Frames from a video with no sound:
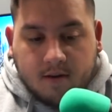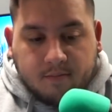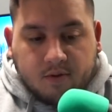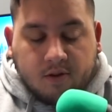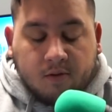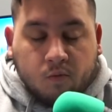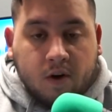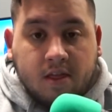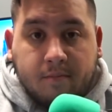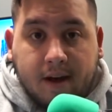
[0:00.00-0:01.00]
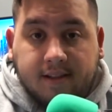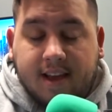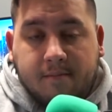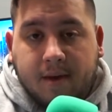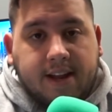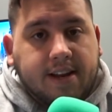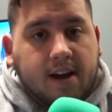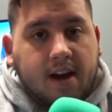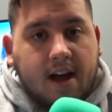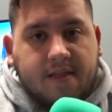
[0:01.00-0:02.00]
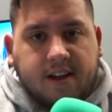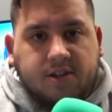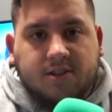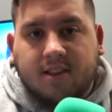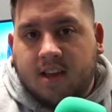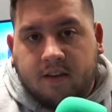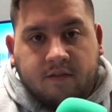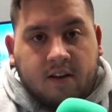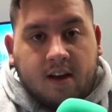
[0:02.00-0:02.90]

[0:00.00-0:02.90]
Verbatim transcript: Rumble, win the belt at Mania, and then just leave.